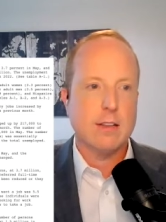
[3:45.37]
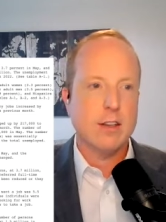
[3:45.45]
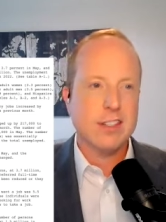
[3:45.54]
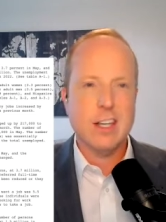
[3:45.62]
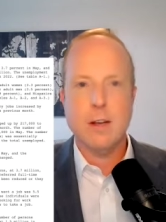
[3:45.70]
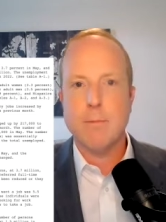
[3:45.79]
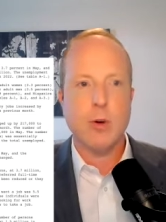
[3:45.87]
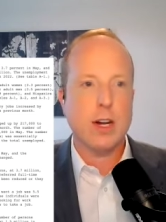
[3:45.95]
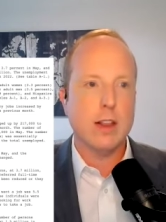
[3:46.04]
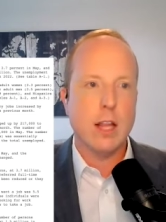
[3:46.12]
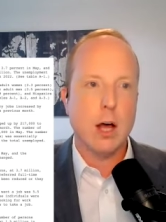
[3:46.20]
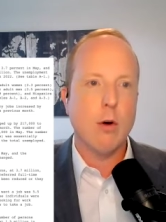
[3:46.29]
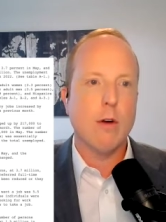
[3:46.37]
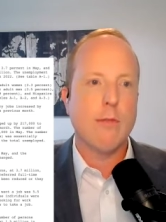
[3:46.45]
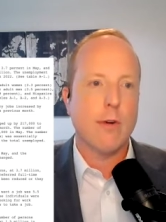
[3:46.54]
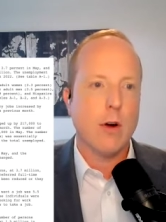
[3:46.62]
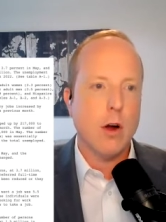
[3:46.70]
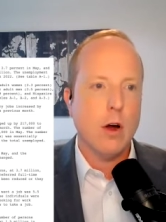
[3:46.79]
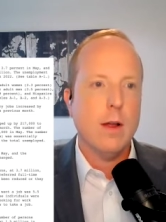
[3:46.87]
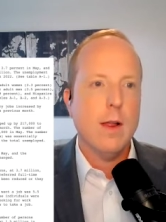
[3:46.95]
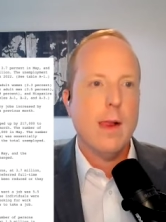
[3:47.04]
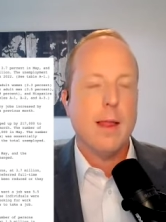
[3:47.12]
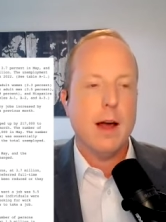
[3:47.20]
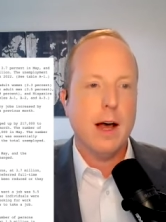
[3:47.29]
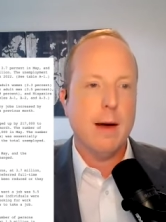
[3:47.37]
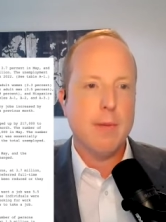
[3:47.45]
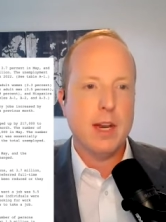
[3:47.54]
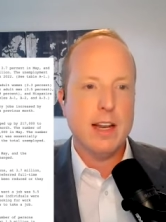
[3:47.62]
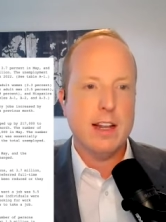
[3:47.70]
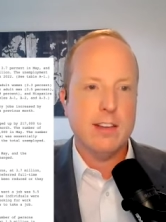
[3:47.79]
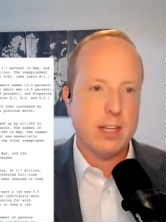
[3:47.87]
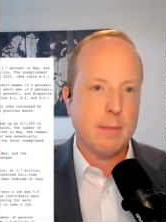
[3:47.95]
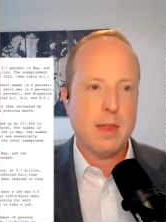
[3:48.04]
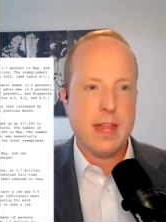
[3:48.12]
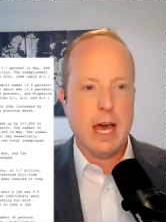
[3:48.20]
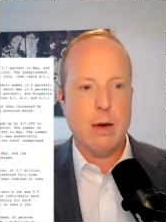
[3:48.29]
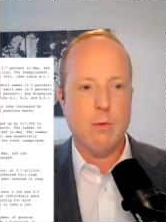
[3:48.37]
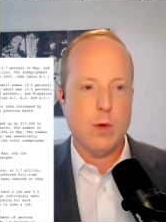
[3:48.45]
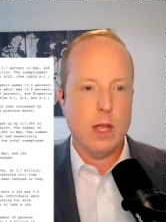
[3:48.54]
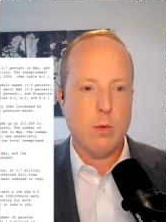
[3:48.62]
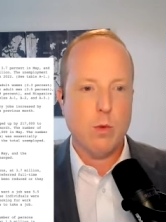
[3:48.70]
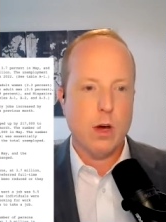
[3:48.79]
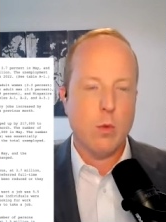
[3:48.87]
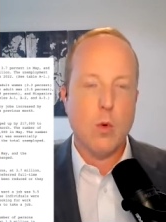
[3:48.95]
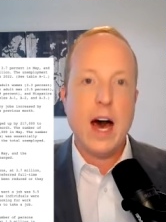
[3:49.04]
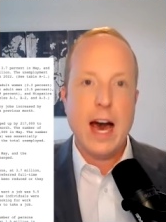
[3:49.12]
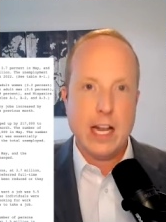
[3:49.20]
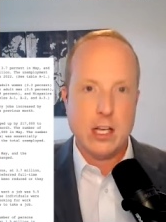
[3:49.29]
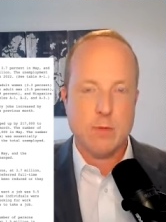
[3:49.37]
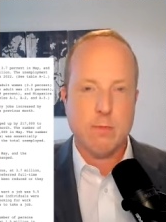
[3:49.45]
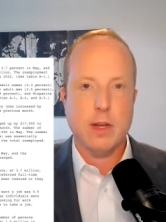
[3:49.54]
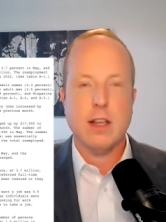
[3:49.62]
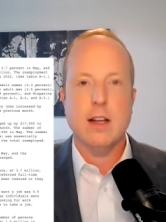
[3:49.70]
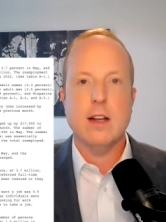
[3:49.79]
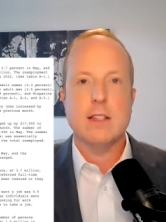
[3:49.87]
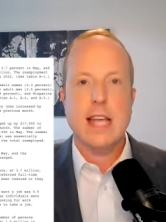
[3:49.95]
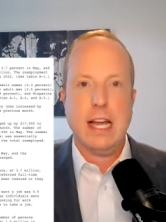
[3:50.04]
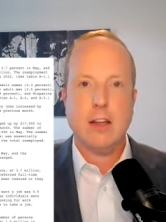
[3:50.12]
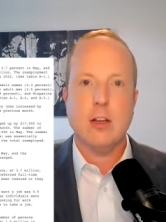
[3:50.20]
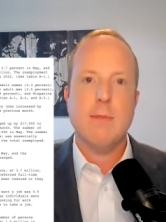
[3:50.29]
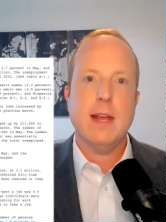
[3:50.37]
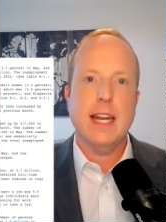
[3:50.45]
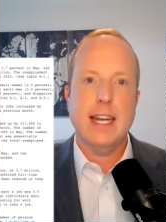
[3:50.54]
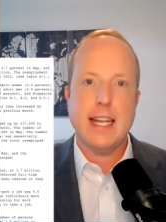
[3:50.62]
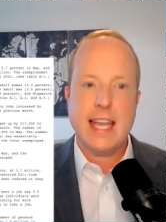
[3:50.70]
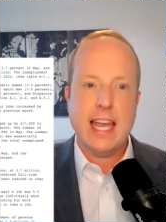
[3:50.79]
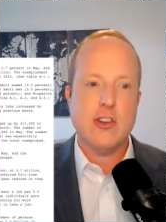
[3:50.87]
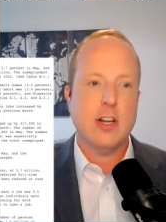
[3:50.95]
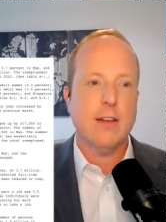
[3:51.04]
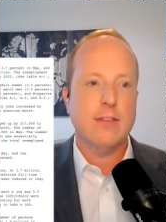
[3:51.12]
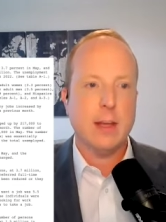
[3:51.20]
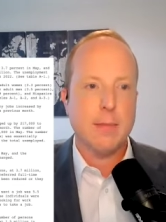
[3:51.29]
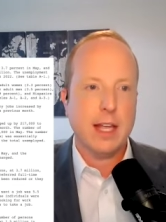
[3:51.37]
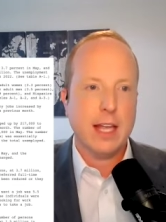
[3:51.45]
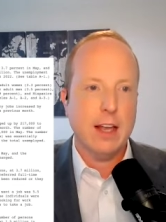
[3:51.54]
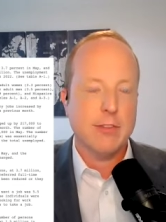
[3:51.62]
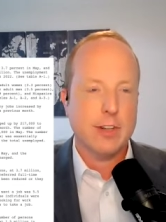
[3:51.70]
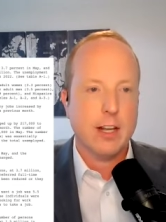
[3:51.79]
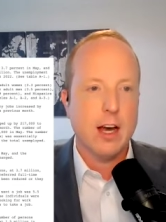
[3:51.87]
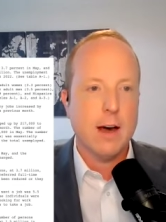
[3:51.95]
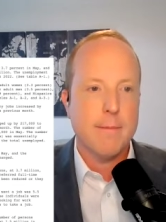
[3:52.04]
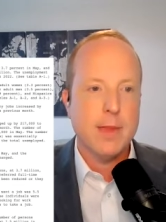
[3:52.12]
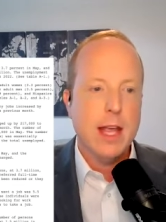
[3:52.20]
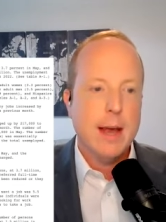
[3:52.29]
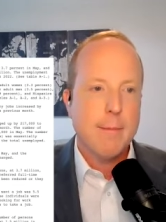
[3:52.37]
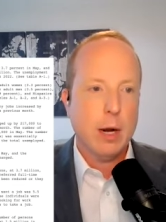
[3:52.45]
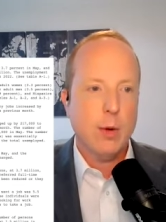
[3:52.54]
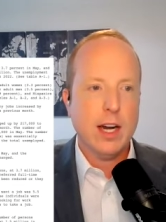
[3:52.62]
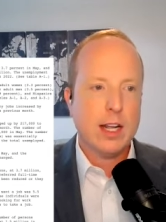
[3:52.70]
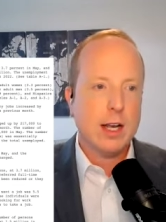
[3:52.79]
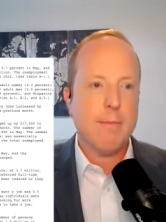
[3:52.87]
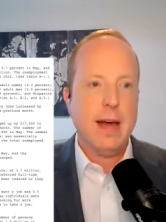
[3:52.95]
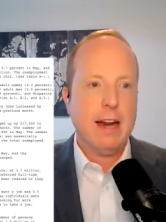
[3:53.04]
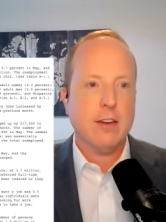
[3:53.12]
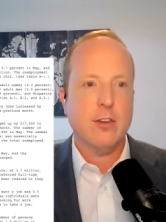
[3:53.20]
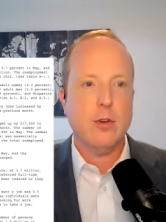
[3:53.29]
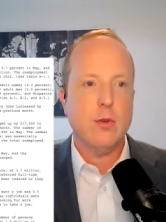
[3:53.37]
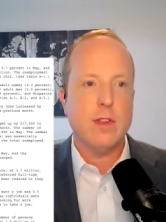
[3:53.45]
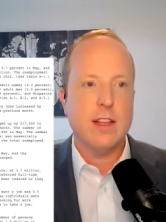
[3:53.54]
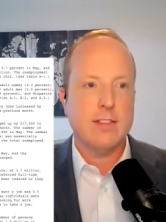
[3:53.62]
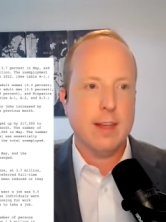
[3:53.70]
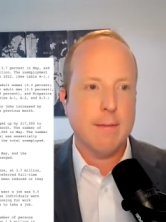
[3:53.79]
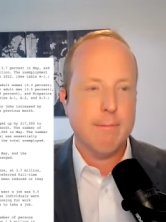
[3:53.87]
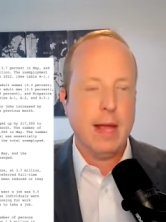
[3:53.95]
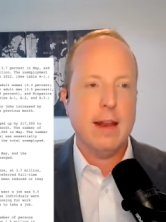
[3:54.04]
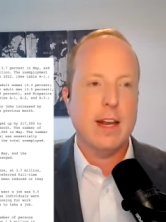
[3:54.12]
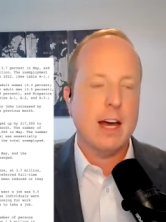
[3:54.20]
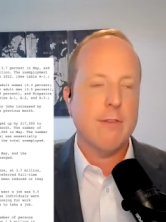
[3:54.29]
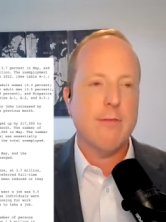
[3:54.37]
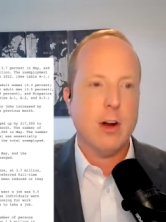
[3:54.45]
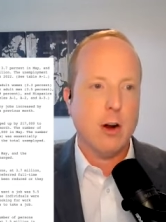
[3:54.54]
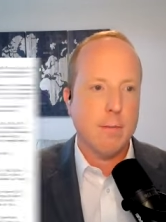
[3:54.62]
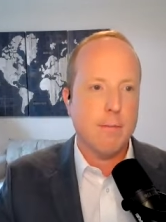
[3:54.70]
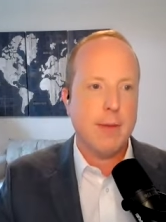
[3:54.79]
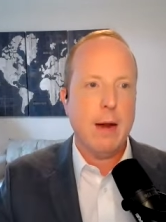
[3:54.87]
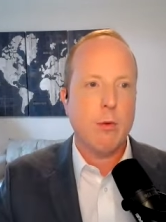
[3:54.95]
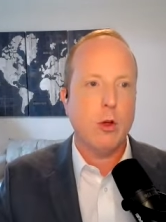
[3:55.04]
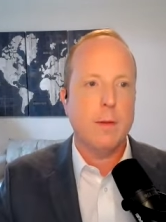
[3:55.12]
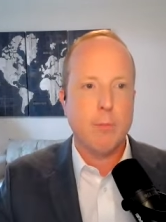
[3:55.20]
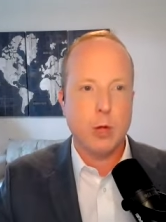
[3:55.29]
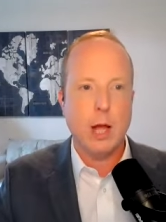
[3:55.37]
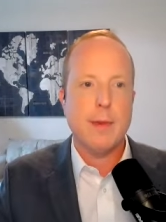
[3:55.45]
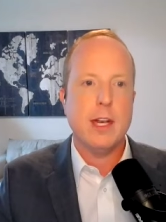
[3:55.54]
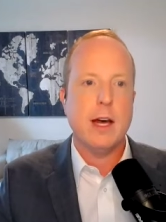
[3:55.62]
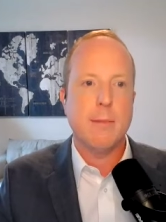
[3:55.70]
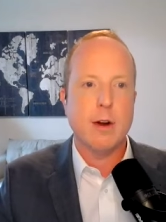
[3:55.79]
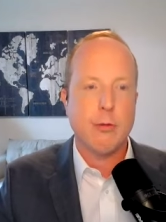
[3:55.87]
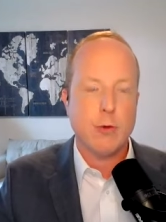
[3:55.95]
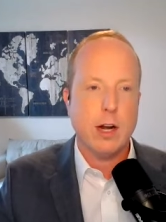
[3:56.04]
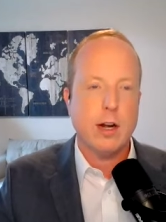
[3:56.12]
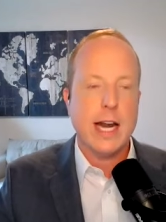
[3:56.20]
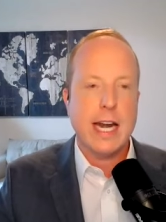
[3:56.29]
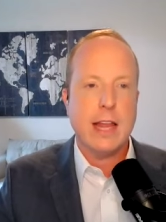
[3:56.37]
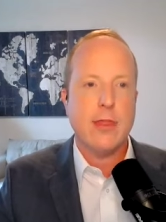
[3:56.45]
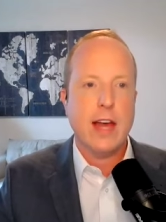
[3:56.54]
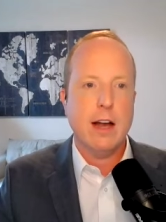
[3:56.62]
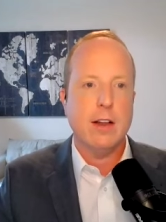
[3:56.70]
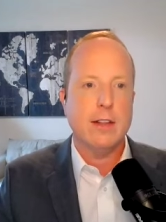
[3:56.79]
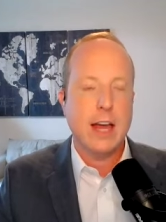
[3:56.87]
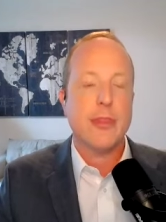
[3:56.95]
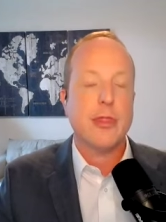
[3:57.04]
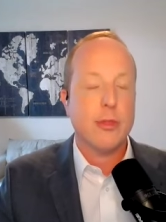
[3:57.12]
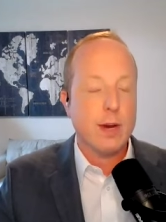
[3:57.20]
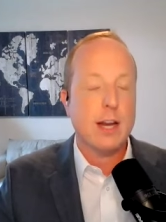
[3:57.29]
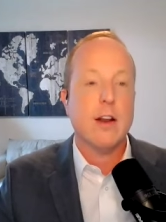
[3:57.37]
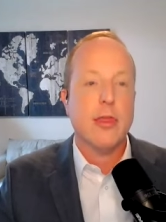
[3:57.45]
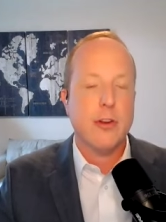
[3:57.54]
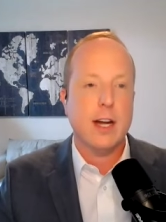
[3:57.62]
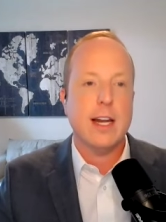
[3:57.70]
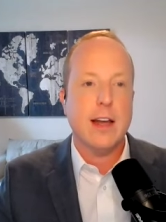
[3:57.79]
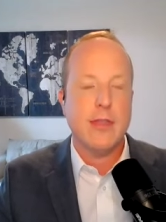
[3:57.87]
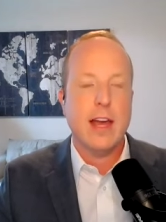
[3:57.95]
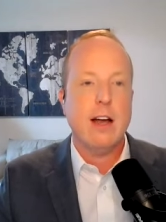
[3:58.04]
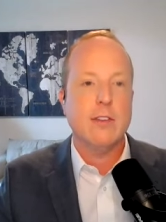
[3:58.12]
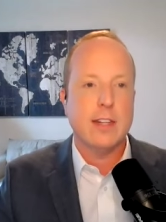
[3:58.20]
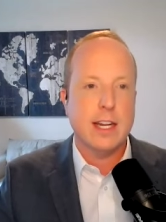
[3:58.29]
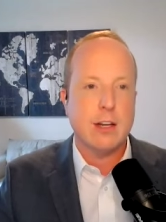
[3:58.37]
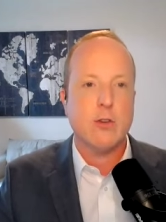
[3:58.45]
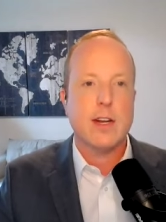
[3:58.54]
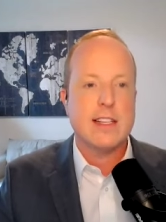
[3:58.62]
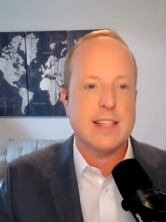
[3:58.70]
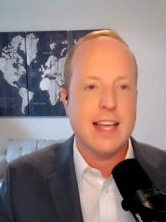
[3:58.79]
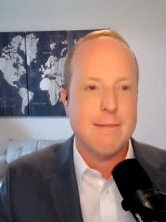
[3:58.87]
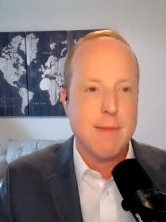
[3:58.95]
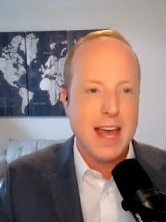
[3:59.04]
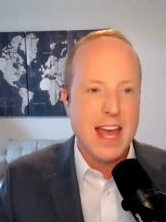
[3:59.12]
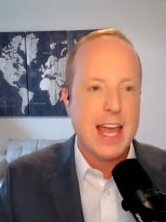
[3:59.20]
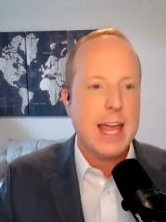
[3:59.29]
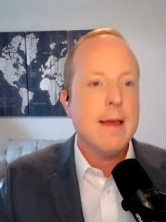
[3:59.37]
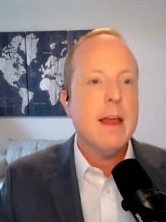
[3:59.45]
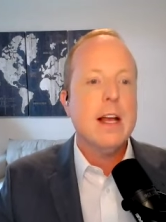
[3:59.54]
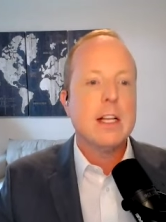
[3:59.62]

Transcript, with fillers: So still pretty low overall. Overall, uh, but it is something that we want to watch because that could be an indication of something else to come. But I wanted to come back to this non-farm payroll employment number of three hundred ninety thousand, not three hundred thirty-nine thousand increase in May.